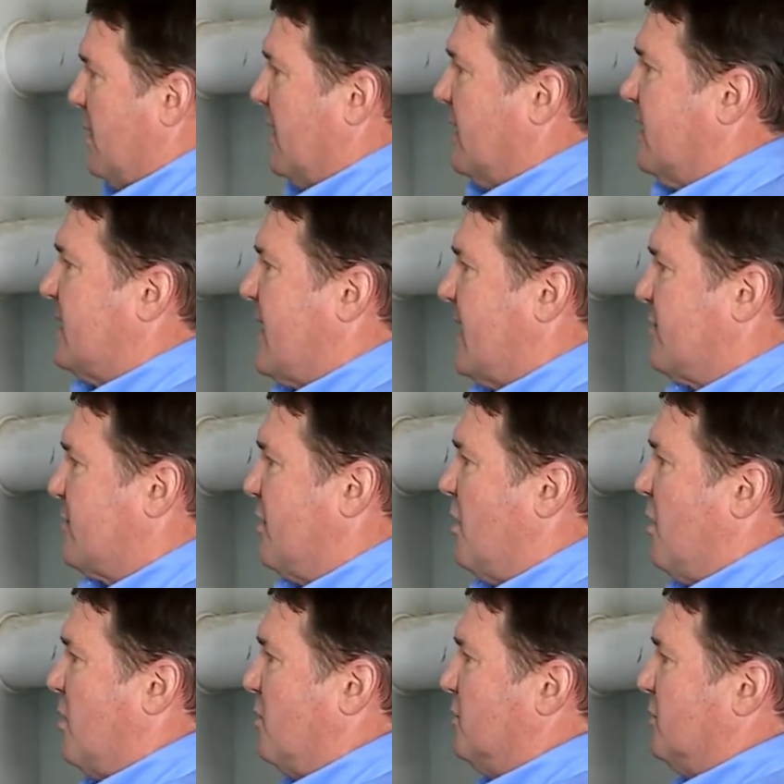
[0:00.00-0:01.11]
we're gonna attach the
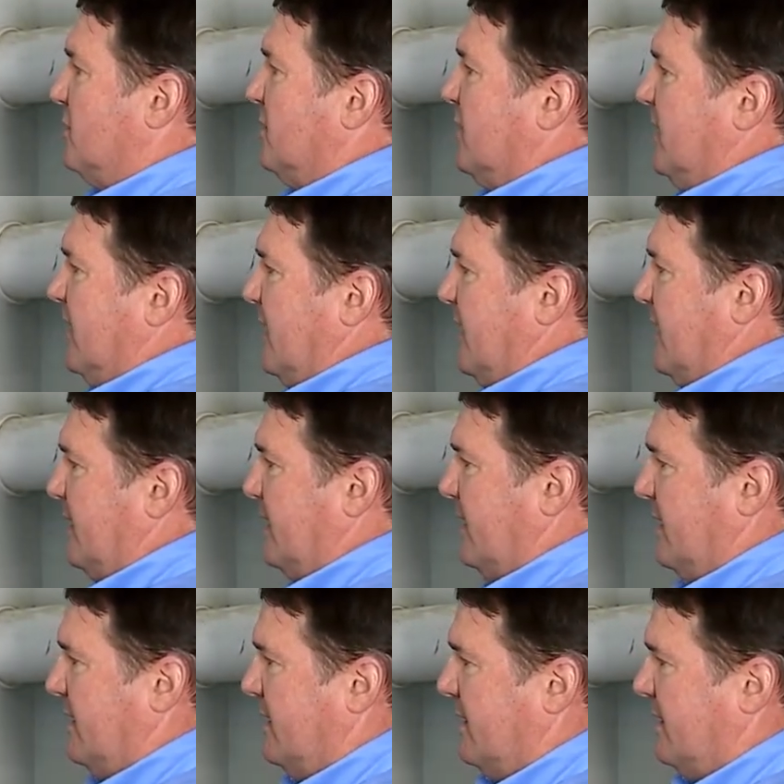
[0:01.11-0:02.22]
hose and
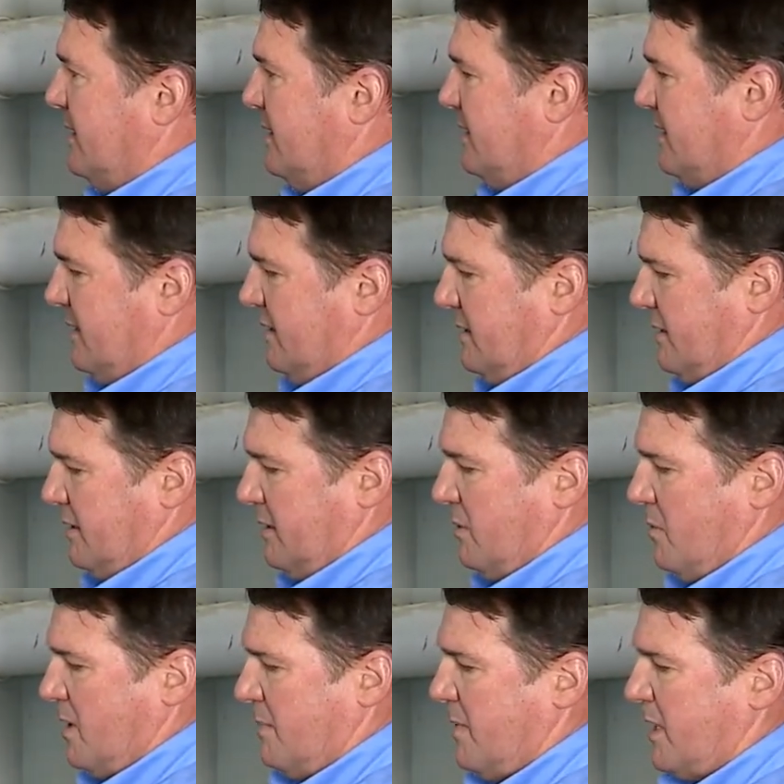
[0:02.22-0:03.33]
you
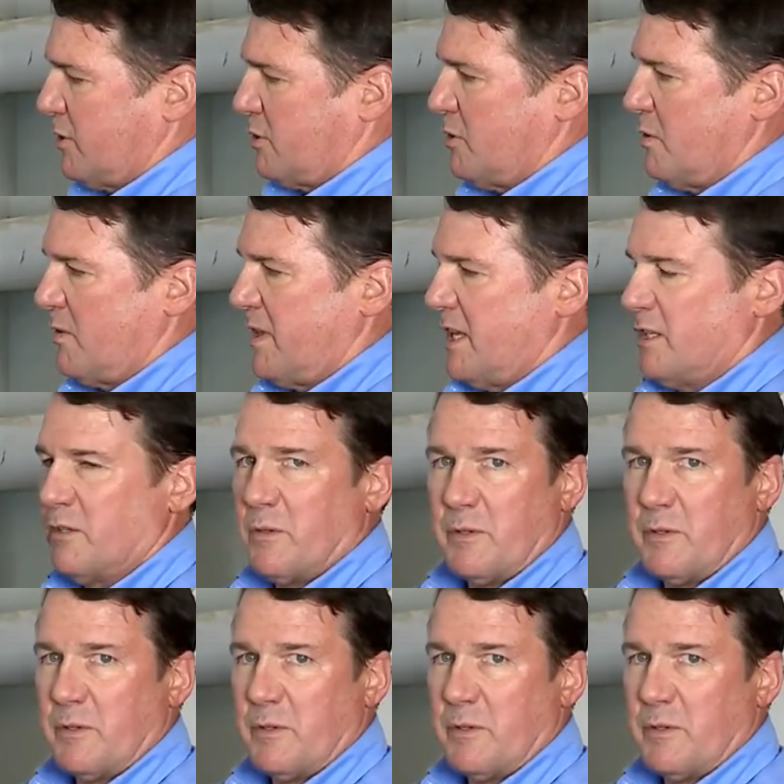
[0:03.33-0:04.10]
wanna make sure that you